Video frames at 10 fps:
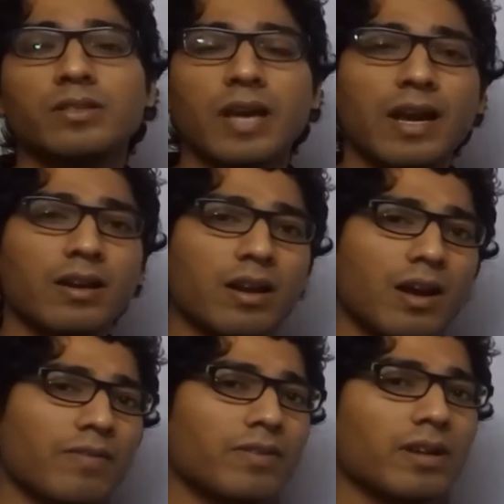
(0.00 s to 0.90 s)
check,
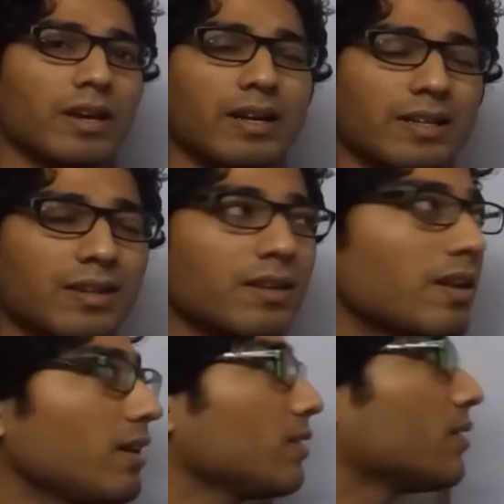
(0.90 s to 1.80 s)
draft and
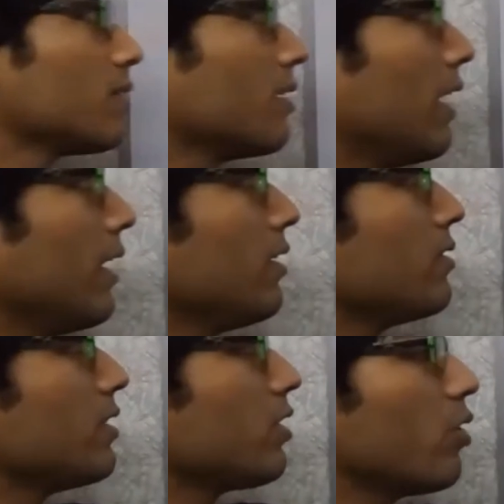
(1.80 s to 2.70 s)
etc.
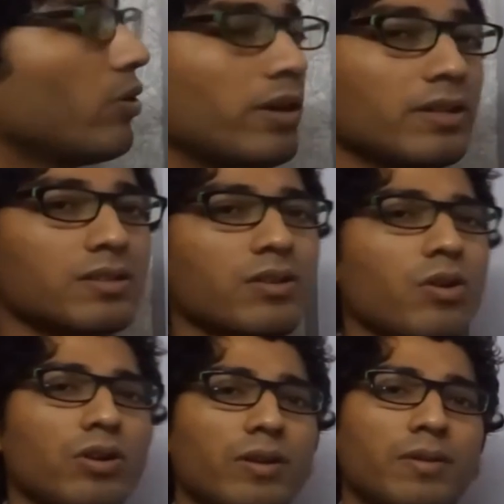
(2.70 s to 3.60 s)
And securities
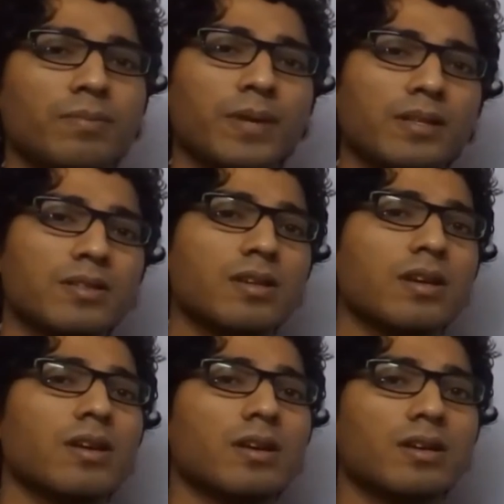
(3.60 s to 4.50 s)
means
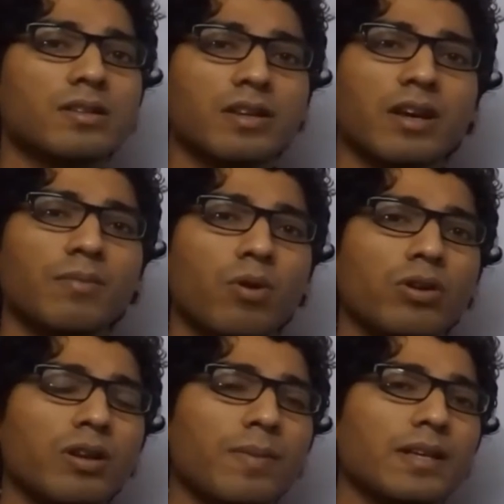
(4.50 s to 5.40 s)
share,
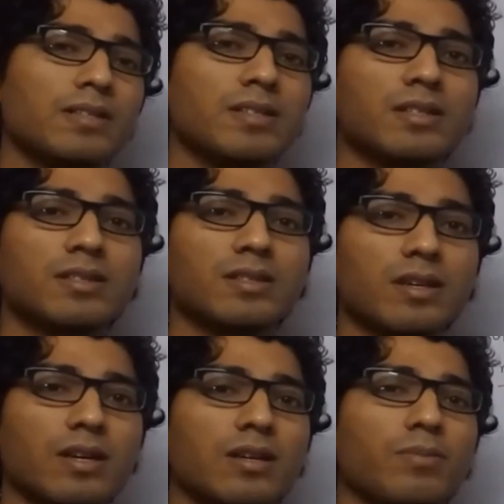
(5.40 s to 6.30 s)
bond,
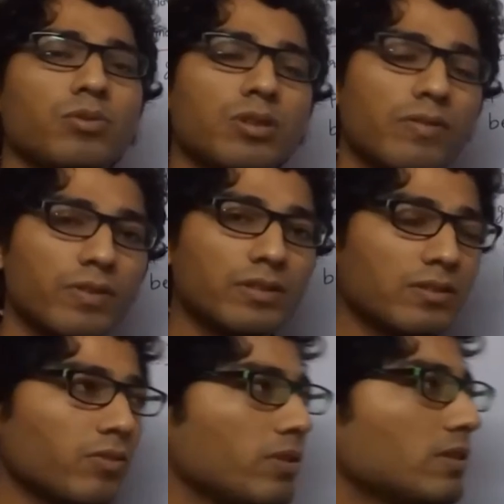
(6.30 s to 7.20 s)
debentures and mutual
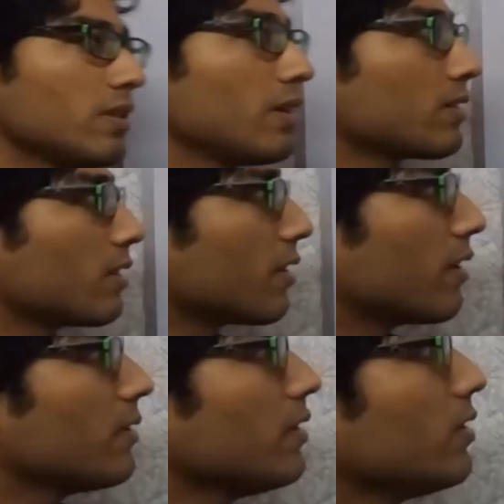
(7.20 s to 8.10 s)
funds units,
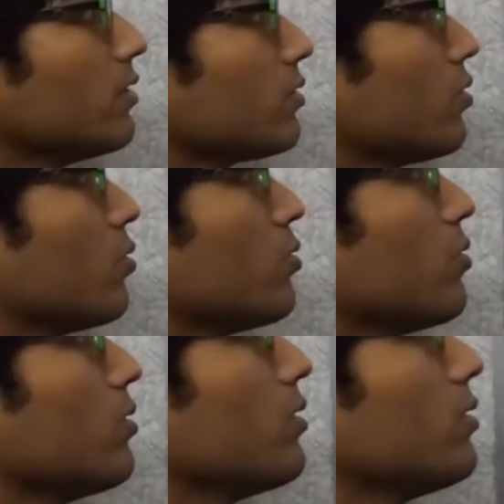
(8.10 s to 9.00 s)
etc.
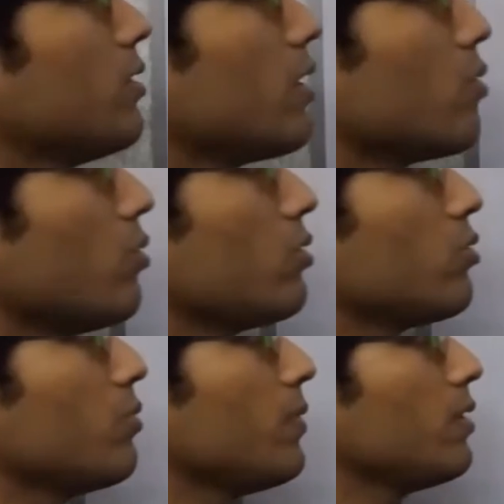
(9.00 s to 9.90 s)
So the goods
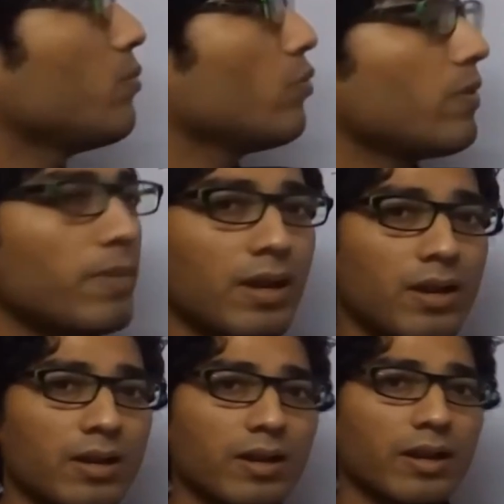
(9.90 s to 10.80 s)
should be the
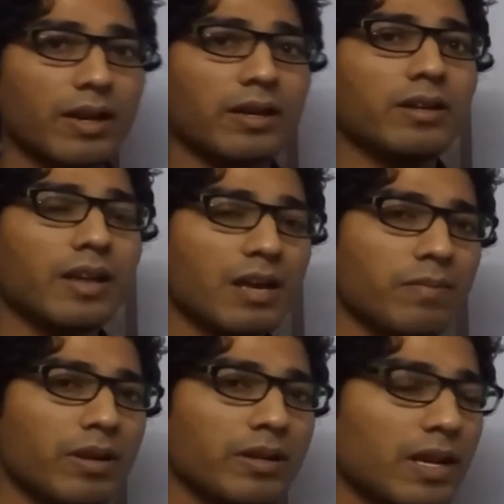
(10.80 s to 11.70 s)
movable and it
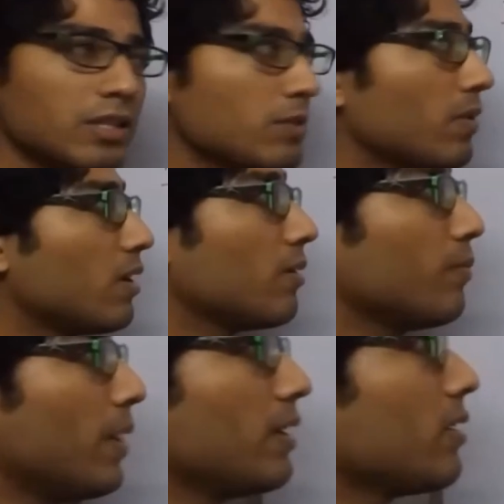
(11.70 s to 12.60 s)
can be intangible,
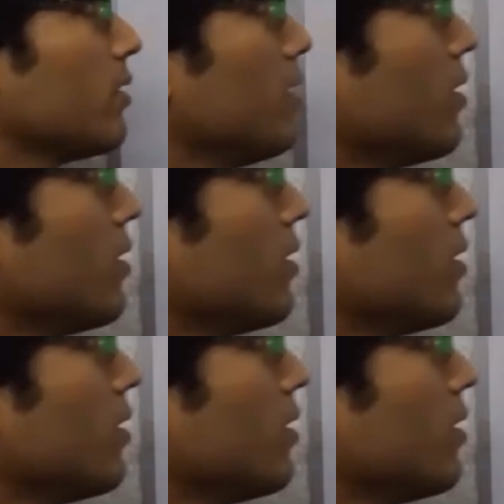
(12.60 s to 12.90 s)
but